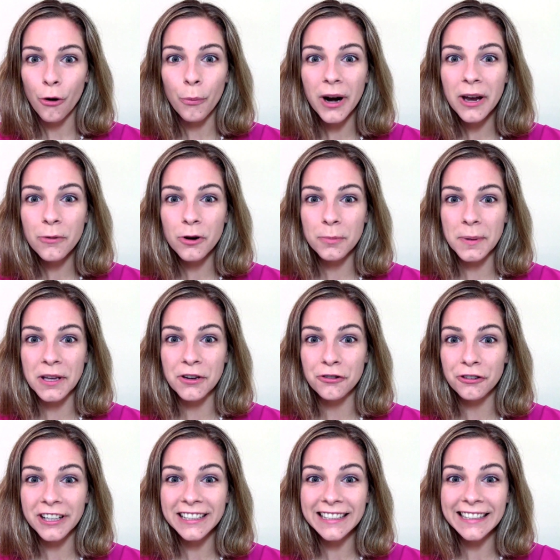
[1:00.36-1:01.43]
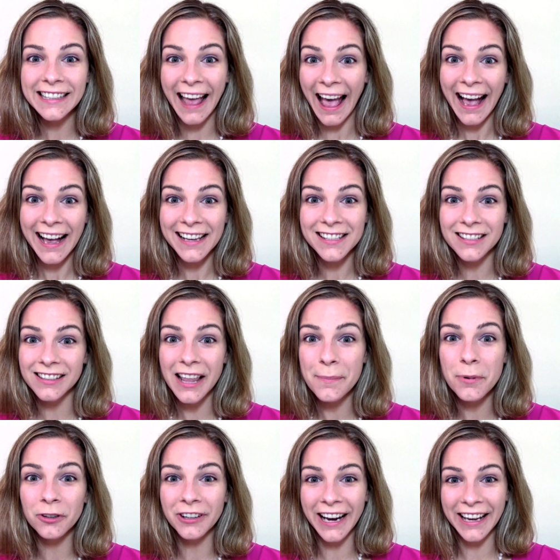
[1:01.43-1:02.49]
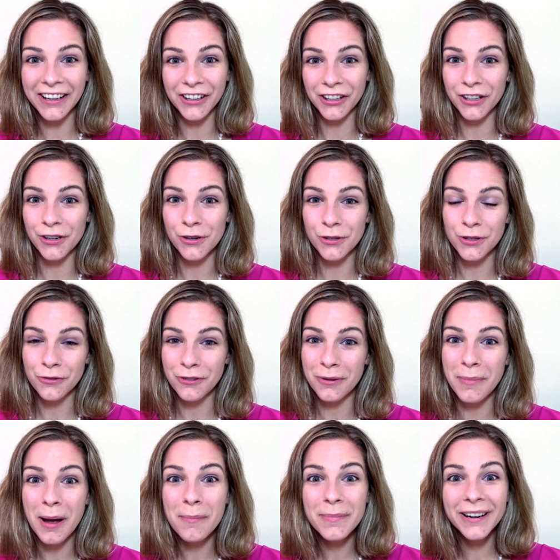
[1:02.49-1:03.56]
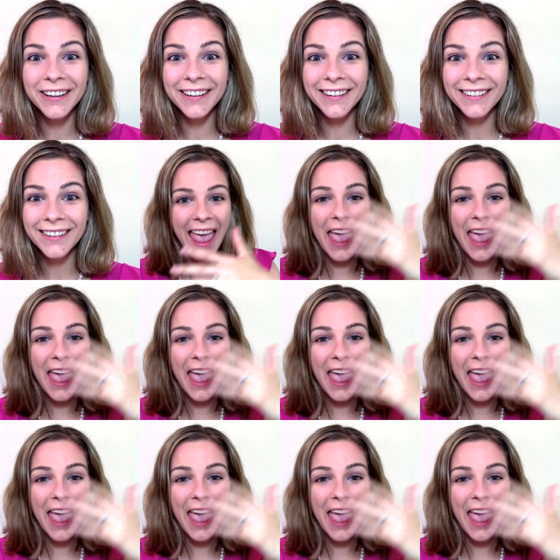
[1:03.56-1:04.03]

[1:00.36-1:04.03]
We would be greeted as liberators, remember?